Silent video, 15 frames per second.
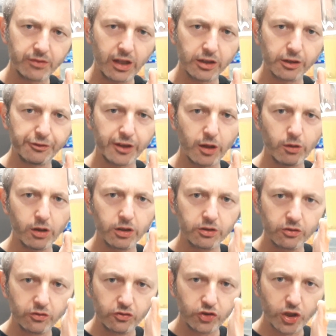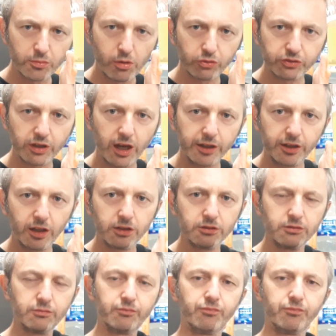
elderflower turbo cider.